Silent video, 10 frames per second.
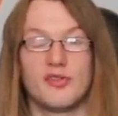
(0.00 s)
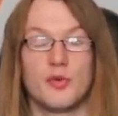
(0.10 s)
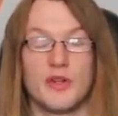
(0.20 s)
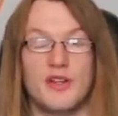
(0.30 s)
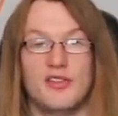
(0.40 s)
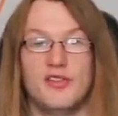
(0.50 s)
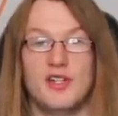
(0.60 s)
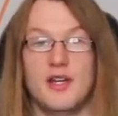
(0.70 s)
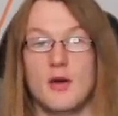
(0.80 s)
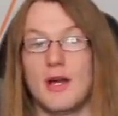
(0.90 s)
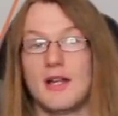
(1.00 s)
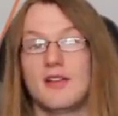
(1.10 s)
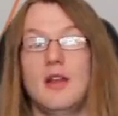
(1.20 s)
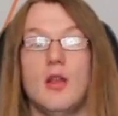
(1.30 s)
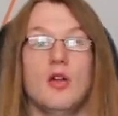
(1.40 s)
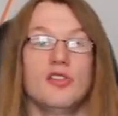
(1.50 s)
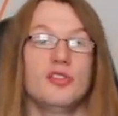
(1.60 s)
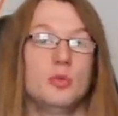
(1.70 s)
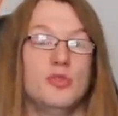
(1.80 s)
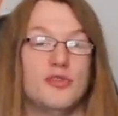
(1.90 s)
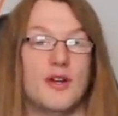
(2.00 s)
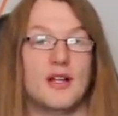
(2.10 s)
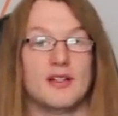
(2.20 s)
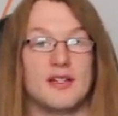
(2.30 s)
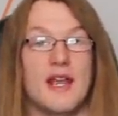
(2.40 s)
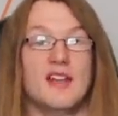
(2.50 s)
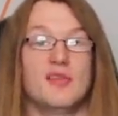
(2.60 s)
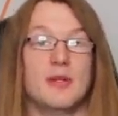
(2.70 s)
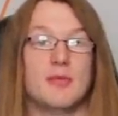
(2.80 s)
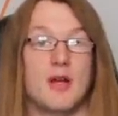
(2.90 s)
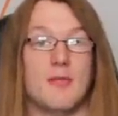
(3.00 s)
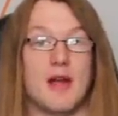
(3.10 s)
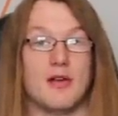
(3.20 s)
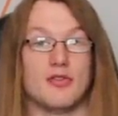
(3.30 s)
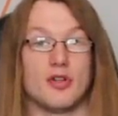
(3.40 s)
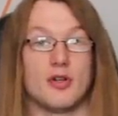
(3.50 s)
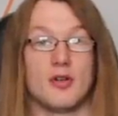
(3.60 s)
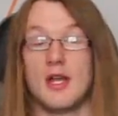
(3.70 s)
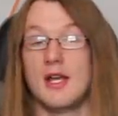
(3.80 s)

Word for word: for this video and a lawsuit was filed against me by Behringer,